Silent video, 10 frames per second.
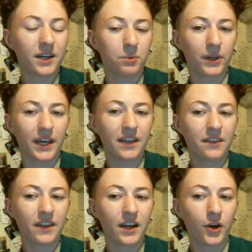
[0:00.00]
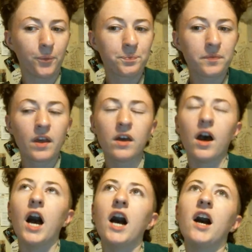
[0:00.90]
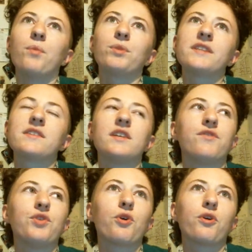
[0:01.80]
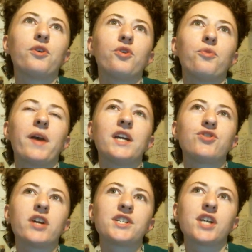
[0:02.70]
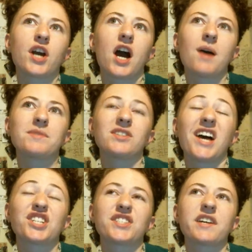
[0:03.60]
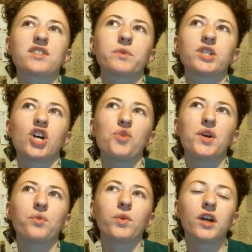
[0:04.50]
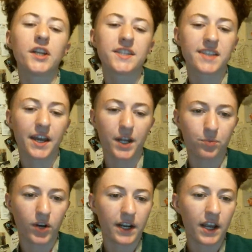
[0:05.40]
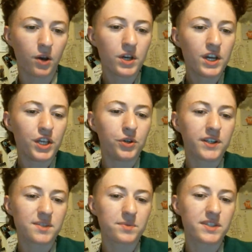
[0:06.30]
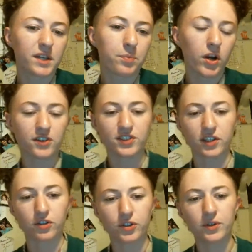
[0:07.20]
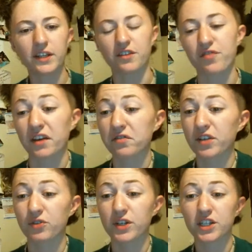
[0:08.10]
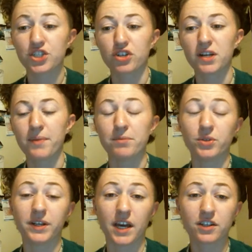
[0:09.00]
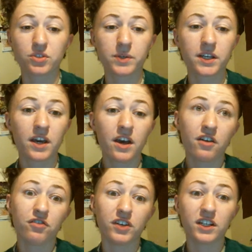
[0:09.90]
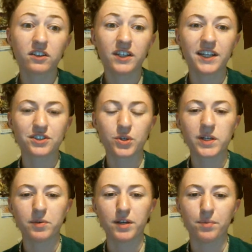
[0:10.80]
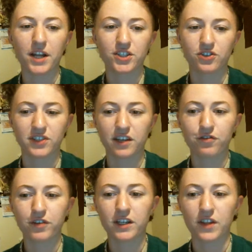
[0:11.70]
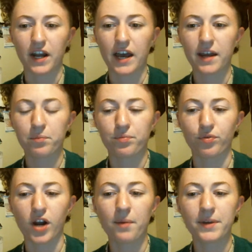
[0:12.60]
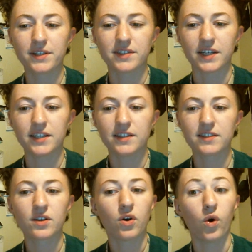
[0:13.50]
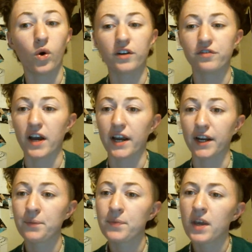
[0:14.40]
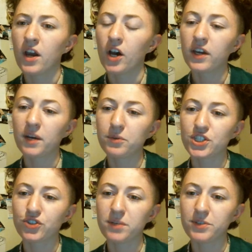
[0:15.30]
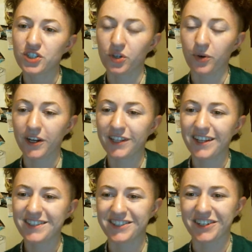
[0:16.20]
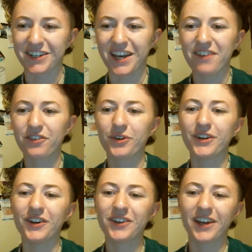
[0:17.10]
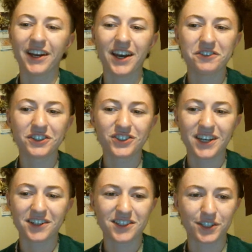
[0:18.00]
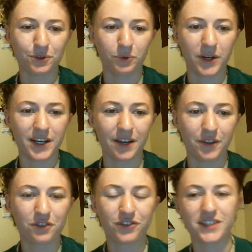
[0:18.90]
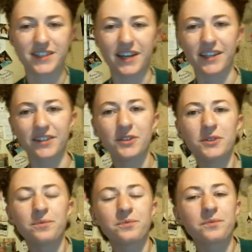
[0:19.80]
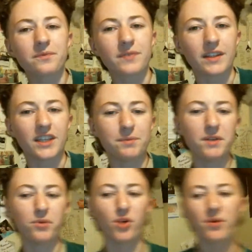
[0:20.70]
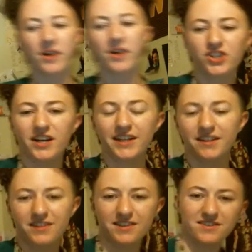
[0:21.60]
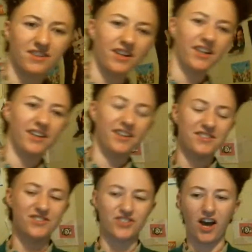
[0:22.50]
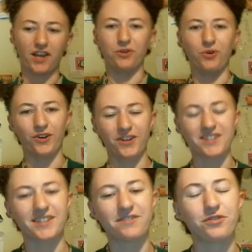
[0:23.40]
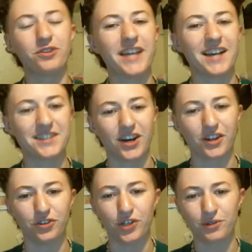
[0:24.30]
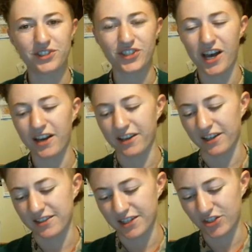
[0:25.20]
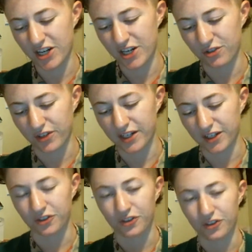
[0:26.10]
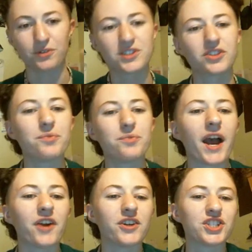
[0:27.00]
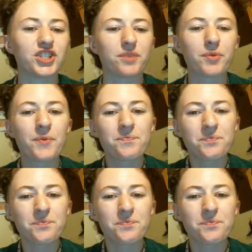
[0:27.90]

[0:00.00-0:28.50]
We're getting there. Let's see. If you go to patreon.com/sexwitch, all one word, and sign up right now, you get some sick perks, including the fanfic reading stream I'm doing next week. Fittingly, it is going to be a Monsters, Inc. fic that I'm promised is horrifying. Okay, well, stream is still working. That's good. Everyone, okay, everything just kind of slowed way down there for a second. Give me a moment while I try to get this this doc in order, because it fully has gone ghost doc. It's like trying to wrangle a ghostly pirate ship.